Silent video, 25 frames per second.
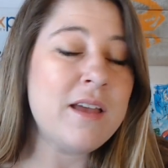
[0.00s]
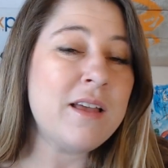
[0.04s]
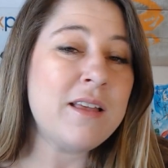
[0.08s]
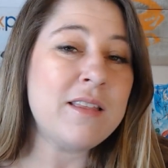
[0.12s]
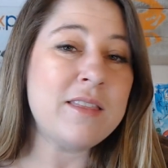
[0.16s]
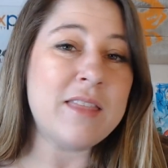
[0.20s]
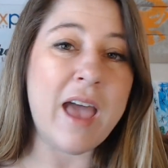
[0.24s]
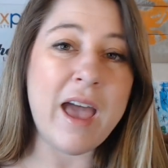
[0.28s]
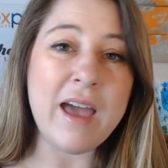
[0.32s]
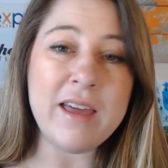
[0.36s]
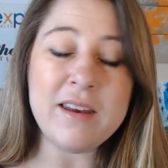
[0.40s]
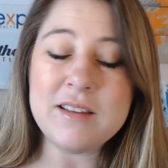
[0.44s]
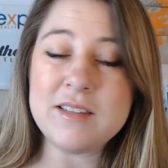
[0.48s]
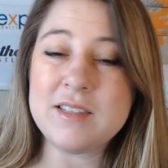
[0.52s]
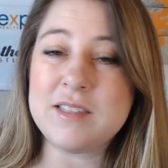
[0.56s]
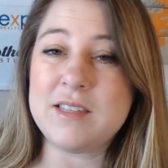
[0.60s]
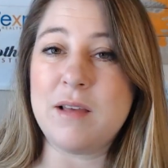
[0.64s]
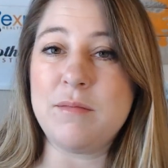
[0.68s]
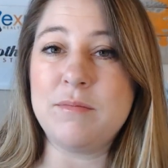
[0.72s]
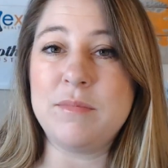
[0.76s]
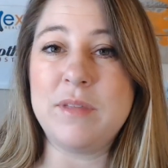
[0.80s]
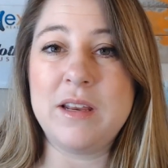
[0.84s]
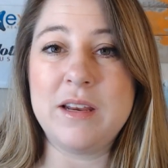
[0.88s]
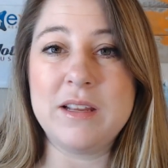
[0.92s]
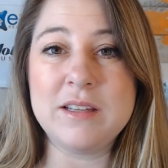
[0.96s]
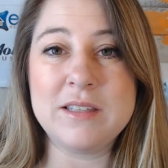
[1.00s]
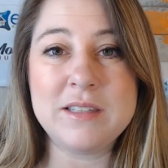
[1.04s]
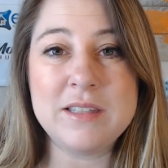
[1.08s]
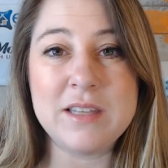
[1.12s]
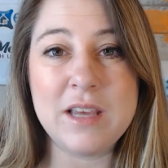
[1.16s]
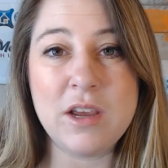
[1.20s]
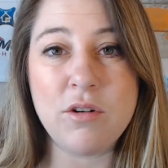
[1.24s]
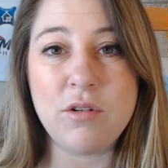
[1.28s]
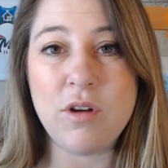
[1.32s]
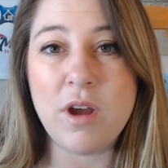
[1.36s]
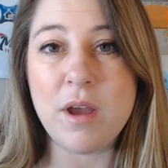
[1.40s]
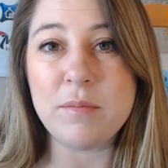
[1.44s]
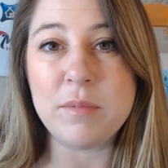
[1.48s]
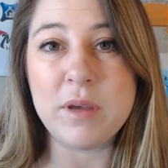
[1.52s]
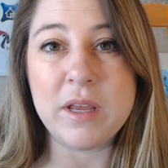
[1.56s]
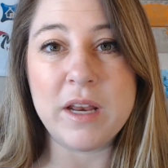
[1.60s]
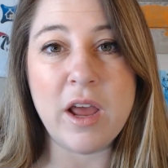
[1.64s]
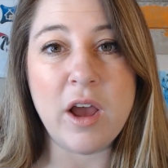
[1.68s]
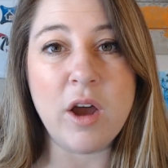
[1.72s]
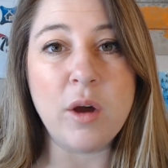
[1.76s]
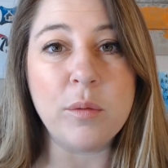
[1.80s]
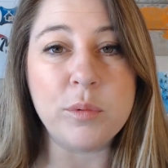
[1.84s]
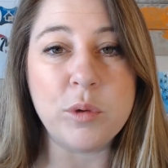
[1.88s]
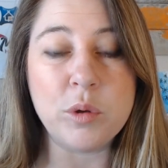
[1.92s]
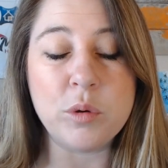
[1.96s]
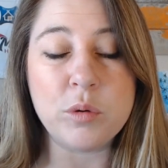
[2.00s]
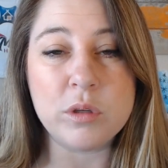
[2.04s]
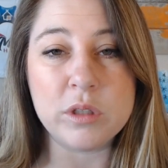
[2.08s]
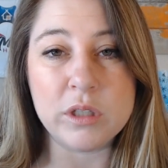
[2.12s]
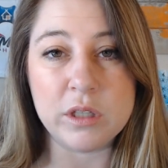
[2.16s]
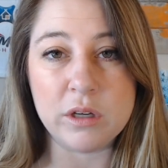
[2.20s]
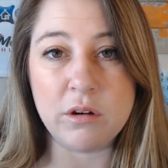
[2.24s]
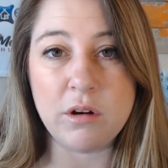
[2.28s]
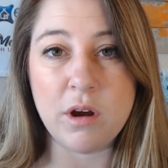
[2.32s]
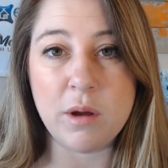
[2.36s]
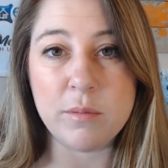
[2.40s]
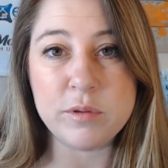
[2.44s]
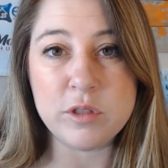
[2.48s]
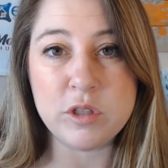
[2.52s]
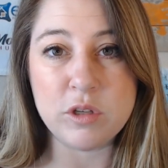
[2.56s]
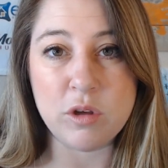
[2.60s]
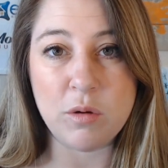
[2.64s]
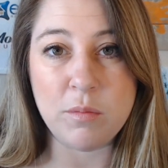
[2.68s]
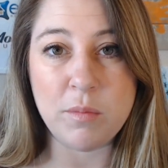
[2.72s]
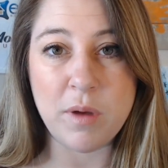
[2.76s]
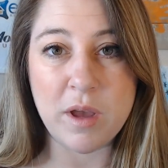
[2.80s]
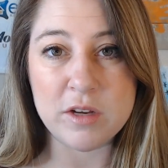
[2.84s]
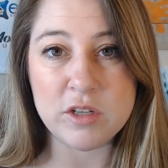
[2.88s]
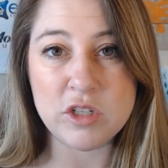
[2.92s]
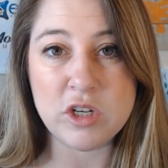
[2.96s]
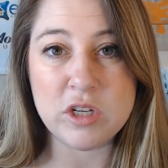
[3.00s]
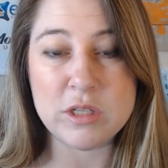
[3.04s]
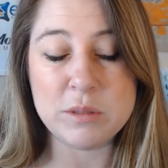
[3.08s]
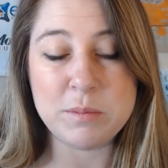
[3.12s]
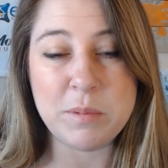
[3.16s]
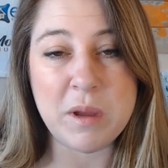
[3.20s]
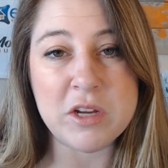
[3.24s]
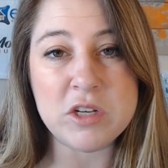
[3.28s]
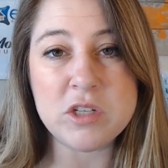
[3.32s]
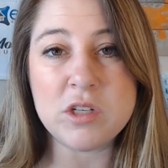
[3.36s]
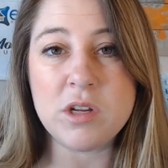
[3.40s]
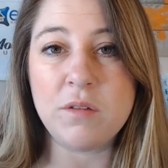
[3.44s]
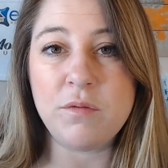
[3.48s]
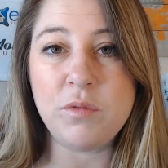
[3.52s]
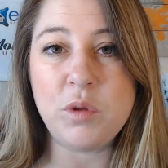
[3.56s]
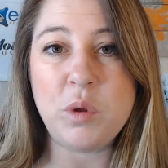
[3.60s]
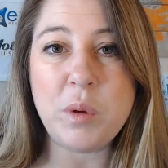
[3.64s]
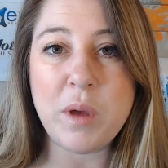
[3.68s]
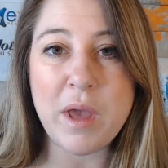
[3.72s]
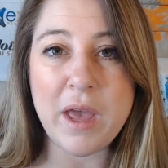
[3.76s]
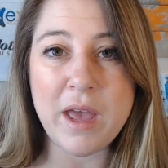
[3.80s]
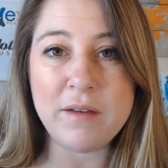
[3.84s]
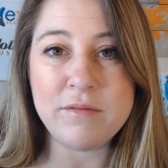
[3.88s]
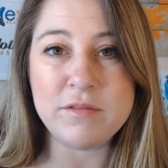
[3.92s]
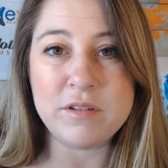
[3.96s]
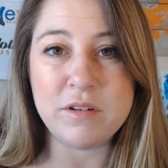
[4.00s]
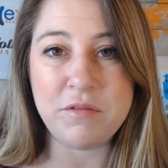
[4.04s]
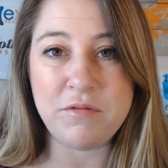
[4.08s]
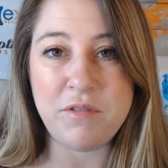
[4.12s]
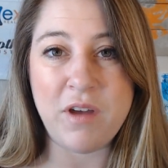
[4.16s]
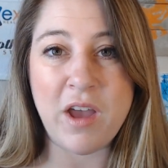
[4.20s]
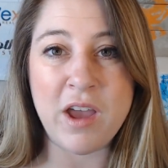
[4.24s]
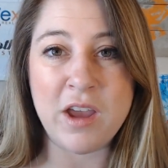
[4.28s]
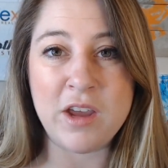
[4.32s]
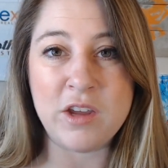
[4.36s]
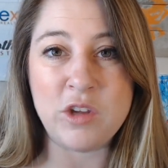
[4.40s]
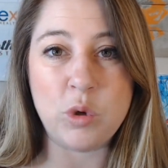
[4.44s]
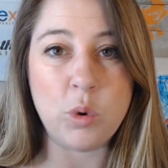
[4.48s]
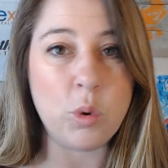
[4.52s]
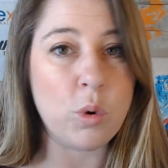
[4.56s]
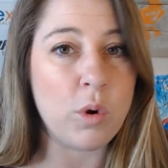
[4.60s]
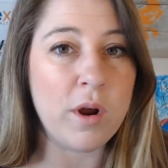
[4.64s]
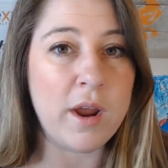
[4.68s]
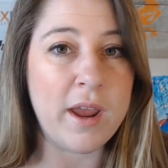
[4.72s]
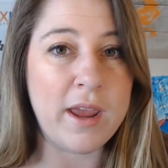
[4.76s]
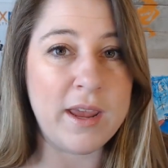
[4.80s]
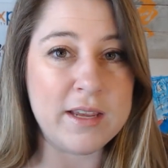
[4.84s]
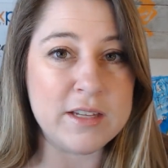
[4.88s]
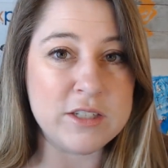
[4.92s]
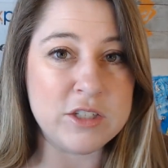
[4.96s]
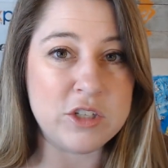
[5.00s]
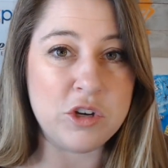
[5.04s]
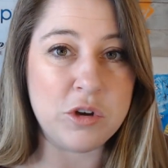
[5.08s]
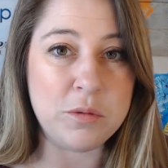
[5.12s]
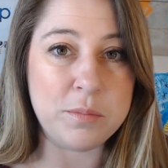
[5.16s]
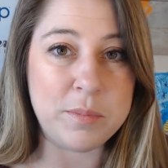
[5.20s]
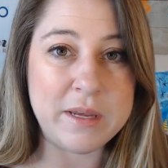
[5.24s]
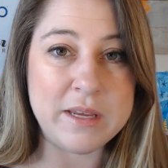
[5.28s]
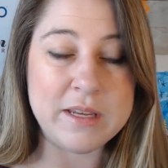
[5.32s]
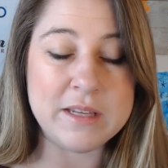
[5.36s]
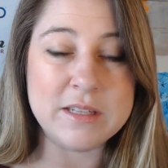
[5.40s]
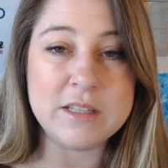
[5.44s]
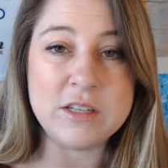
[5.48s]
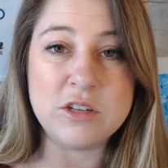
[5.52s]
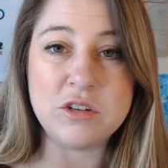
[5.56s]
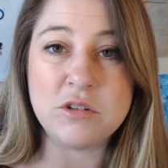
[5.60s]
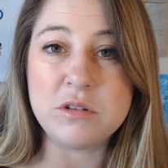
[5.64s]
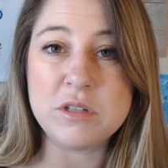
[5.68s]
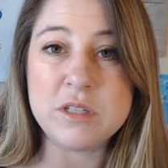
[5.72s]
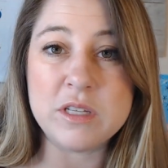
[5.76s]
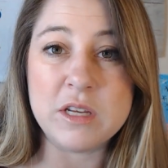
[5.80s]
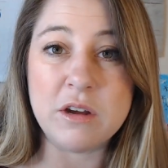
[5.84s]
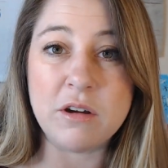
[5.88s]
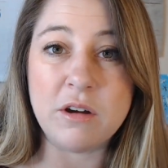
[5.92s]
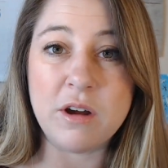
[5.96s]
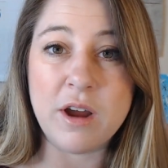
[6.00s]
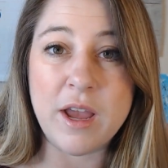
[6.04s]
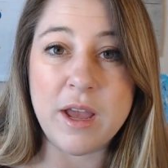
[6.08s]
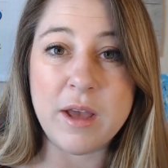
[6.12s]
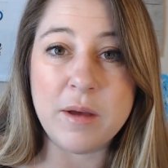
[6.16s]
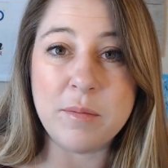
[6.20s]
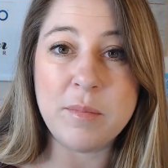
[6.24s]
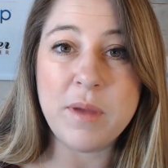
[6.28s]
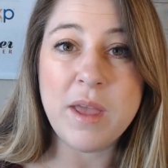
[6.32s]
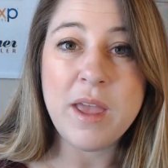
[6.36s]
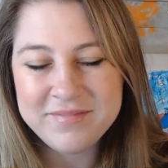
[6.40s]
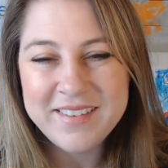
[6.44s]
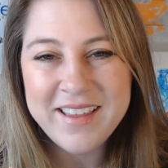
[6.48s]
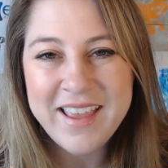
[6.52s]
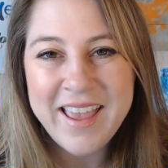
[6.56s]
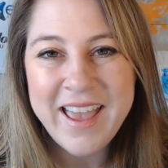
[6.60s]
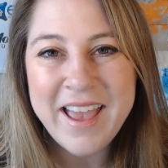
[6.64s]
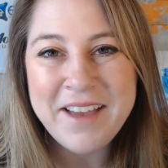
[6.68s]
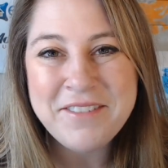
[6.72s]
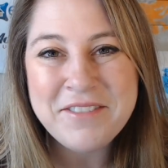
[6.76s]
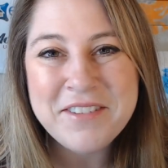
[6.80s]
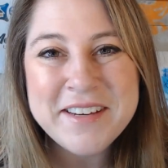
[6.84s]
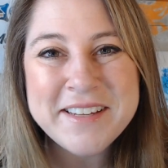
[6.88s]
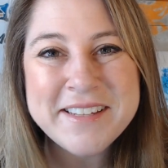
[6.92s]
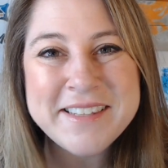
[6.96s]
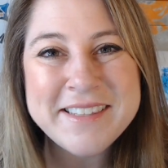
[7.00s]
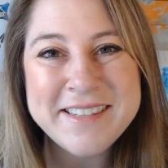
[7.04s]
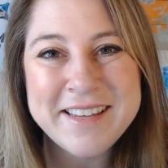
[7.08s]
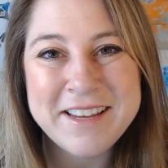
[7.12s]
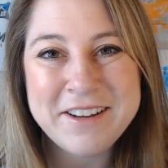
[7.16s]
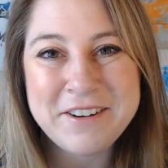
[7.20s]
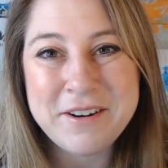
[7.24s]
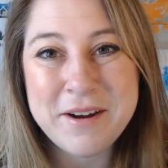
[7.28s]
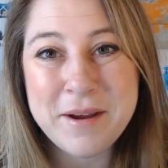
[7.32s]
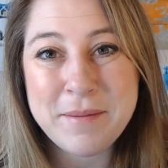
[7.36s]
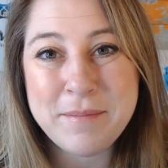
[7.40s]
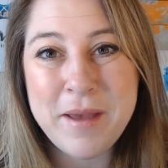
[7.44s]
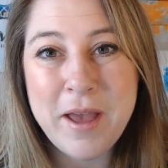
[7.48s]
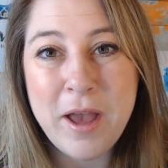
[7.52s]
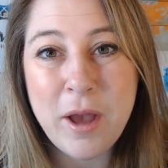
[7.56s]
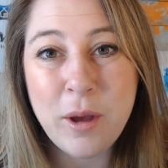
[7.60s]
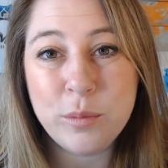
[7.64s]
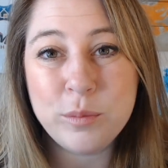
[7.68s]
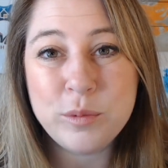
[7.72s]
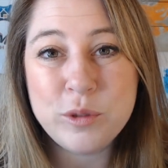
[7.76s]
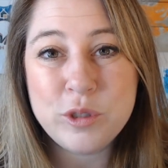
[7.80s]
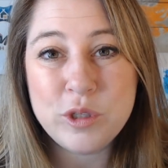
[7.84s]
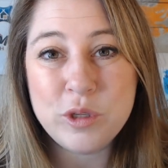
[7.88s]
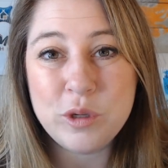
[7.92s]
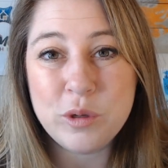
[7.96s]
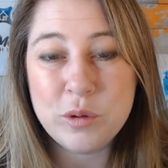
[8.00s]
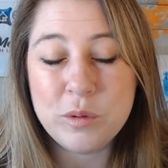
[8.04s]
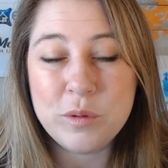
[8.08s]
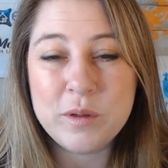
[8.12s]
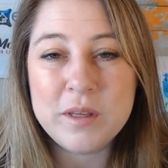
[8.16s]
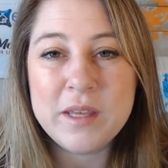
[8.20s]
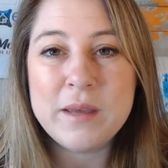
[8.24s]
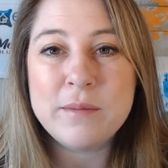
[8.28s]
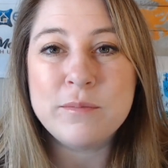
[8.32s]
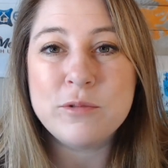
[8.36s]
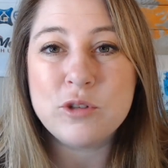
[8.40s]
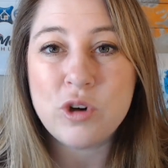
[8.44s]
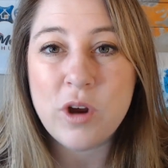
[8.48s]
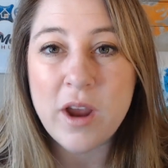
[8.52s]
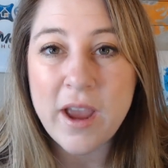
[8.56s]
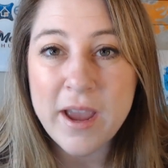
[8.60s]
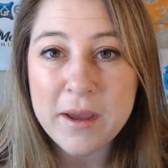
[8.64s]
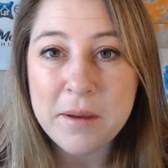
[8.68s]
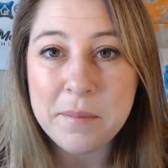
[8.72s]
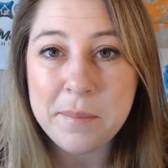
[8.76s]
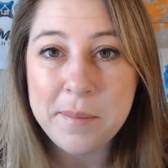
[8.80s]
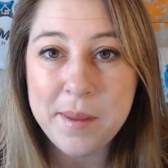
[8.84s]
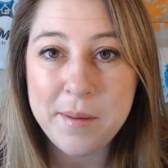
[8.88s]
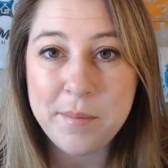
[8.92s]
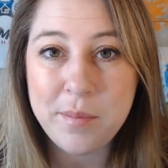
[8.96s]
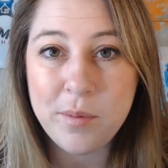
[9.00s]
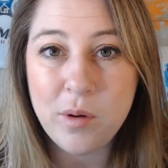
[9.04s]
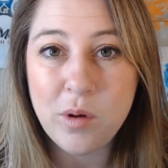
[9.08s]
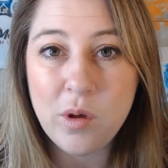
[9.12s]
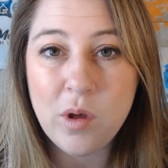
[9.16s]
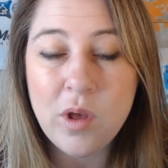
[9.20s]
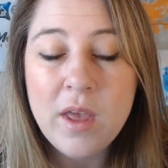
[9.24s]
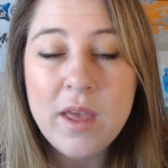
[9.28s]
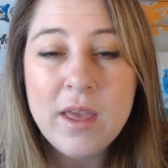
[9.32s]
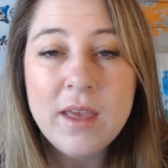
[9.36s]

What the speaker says: That is something a CRM can help you clear up so much, especially if you have defined your A's and your B's in your CRM. Having a CRM helps you keep track of people,